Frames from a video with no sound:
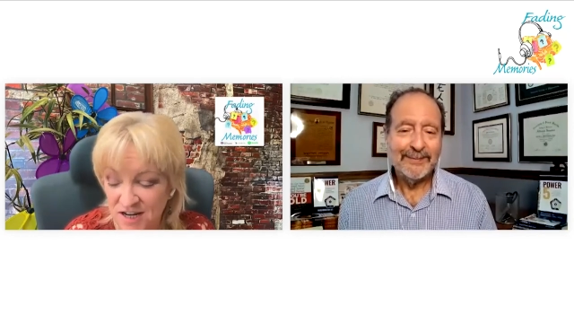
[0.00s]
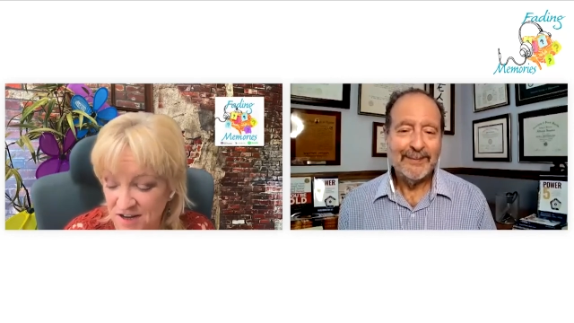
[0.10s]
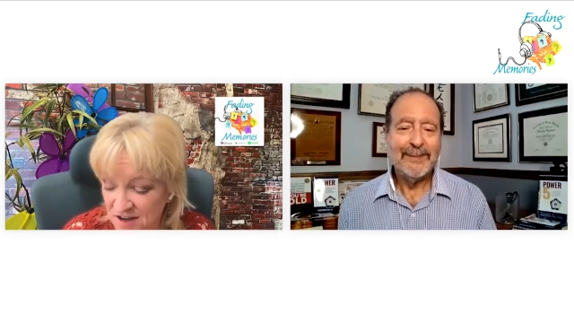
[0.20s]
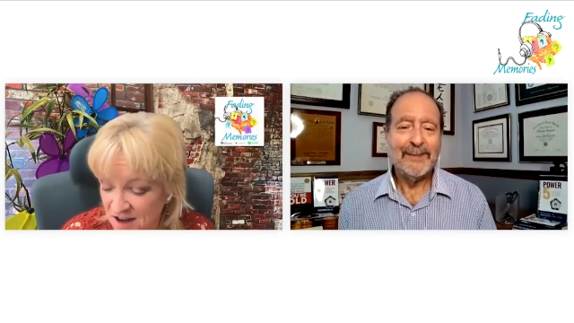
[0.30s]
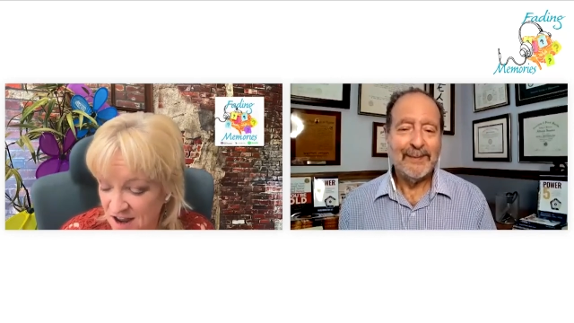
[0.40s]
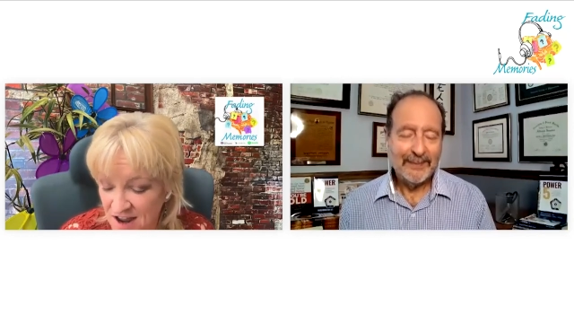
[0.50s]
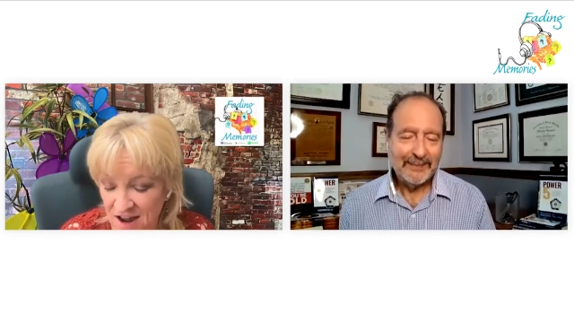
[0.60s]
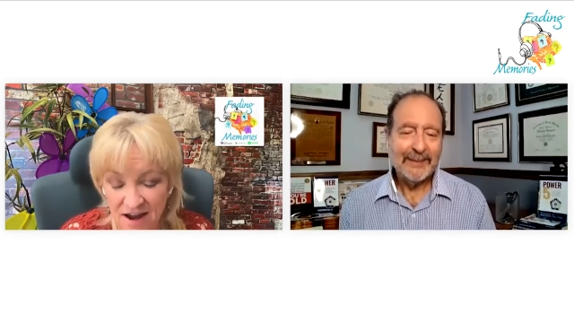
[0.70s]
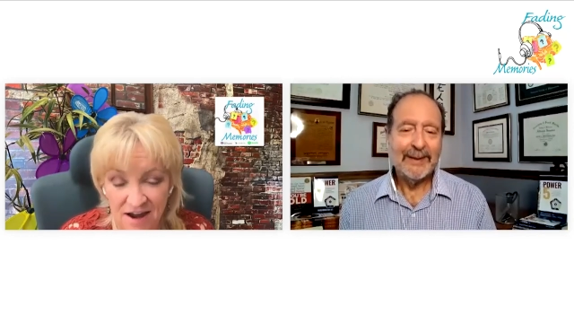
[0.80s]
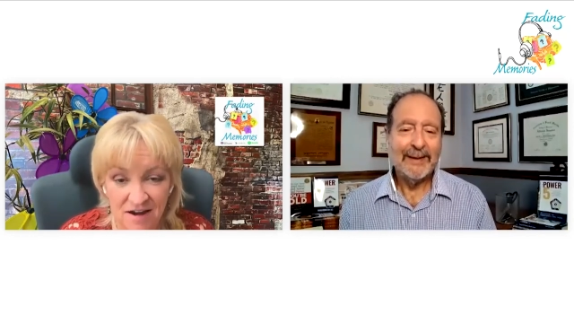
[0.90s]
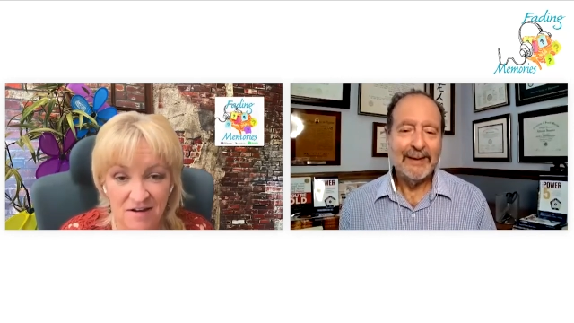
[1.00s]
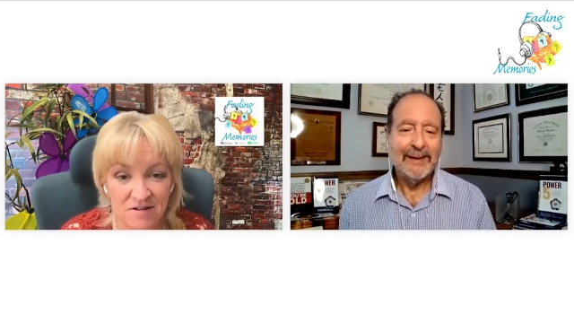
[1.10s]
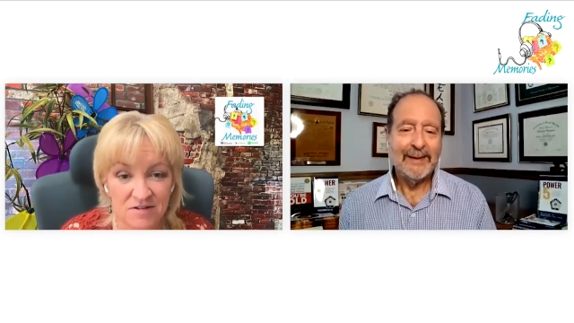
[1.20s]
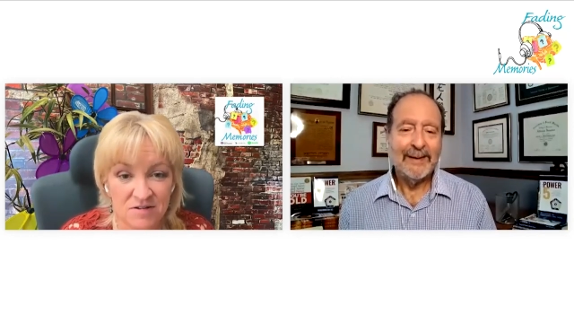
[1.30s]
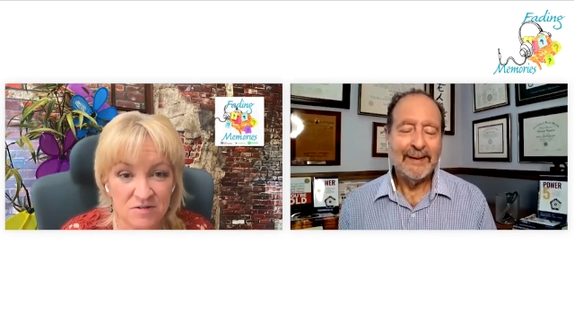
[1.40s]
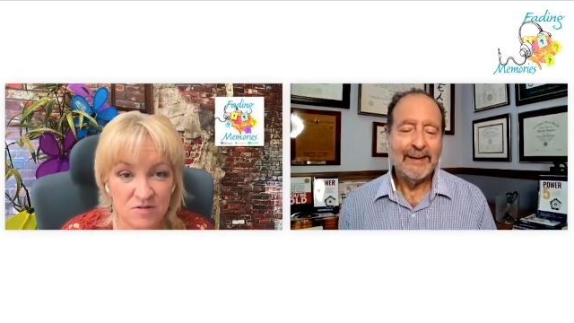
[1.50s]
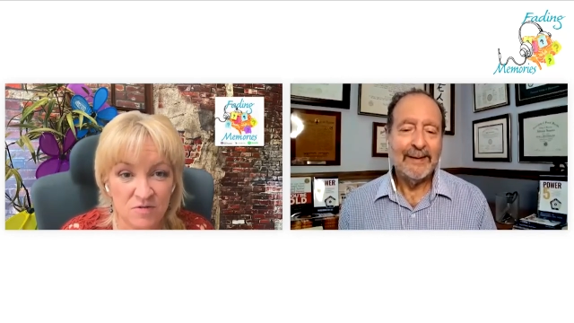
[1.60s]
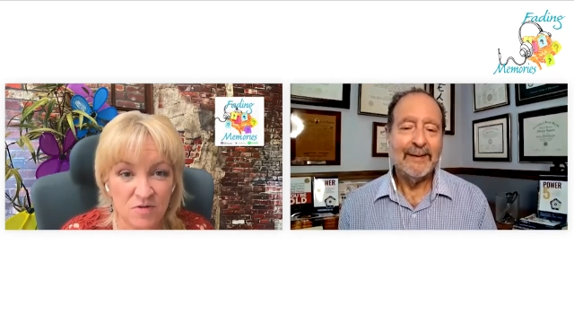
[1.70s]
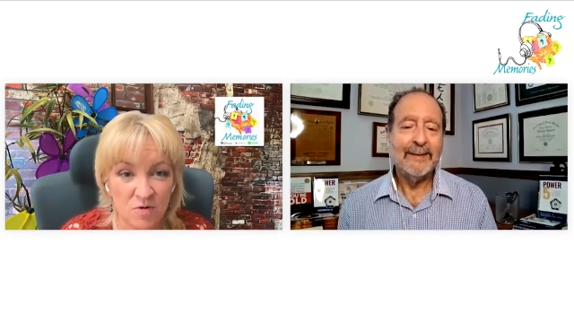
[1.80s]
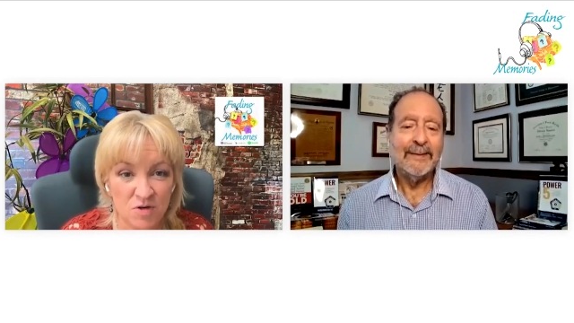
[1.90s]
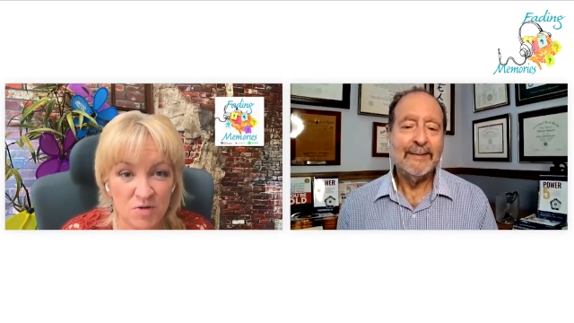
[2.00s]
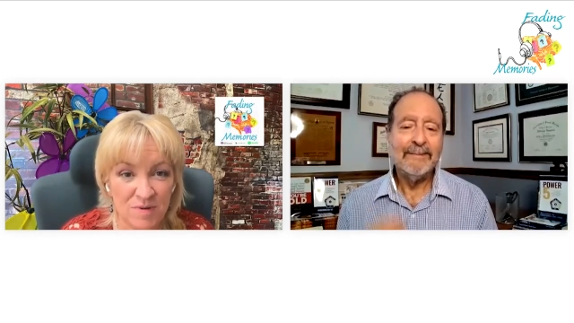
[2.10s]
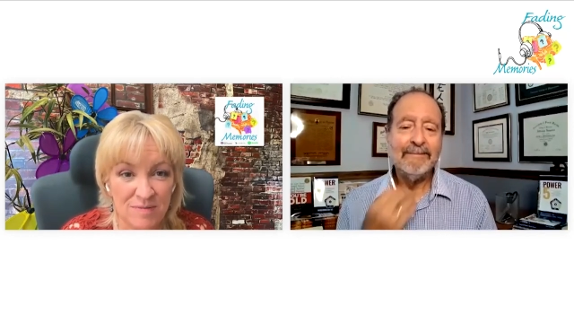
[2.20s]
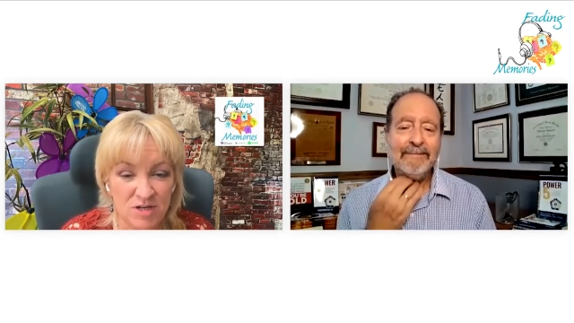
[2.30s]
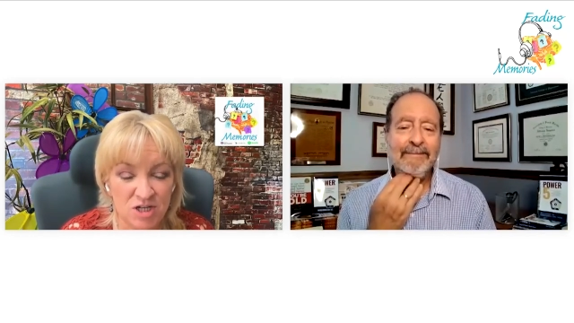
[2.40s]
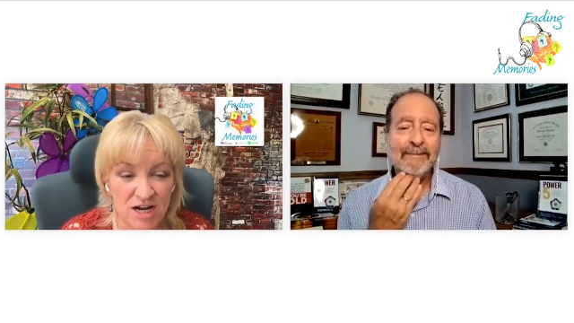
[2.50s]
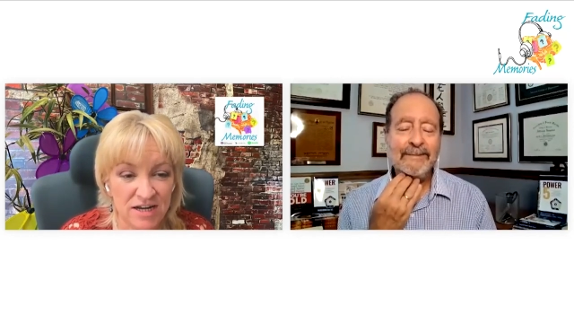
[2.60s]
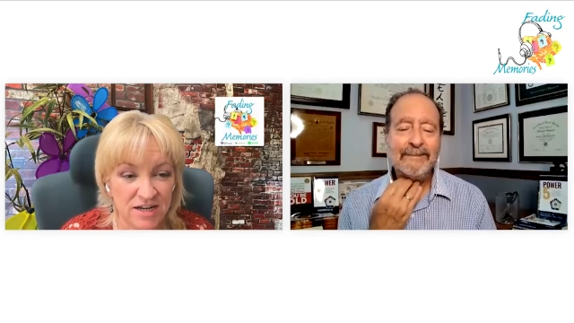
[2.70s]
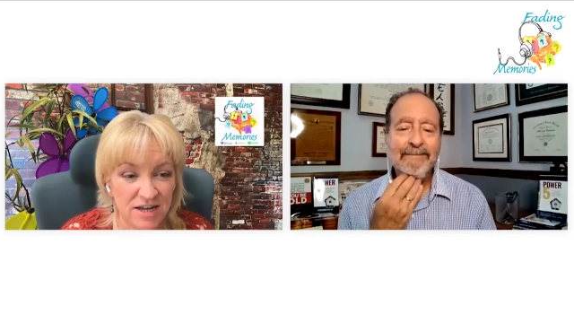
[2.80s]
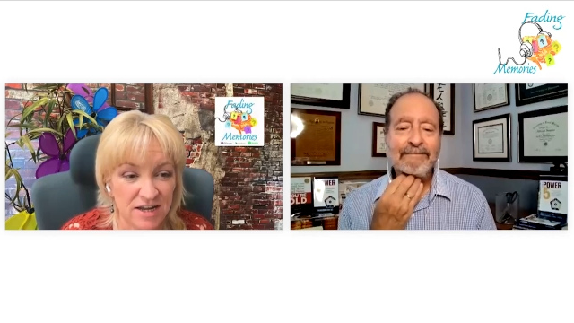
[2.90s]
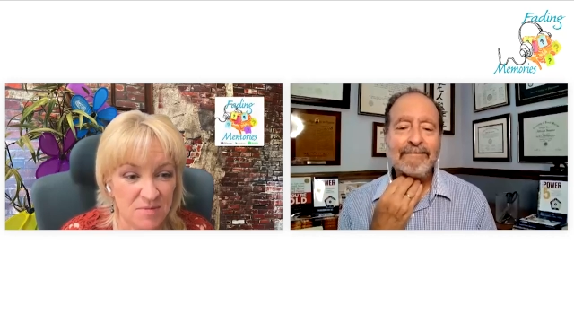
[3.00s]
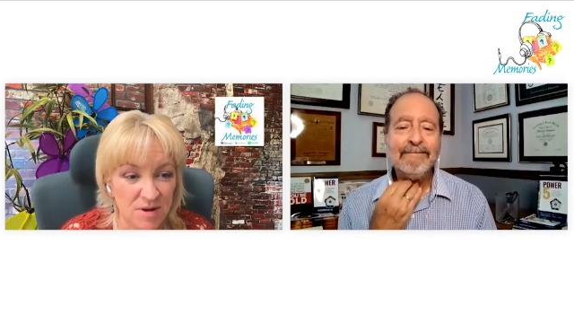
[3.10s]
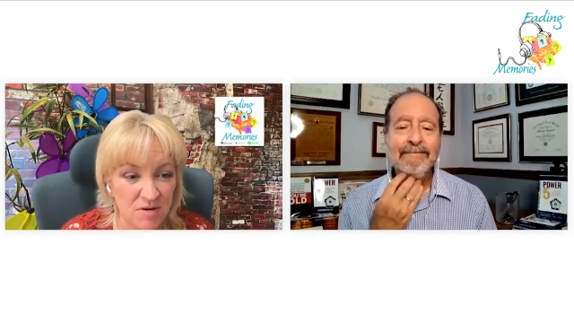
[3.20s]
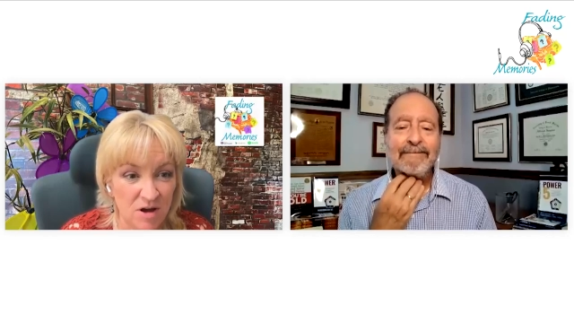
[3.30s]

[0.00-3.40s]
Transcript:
Speaker 1: it, and look forward to maybe chatting again about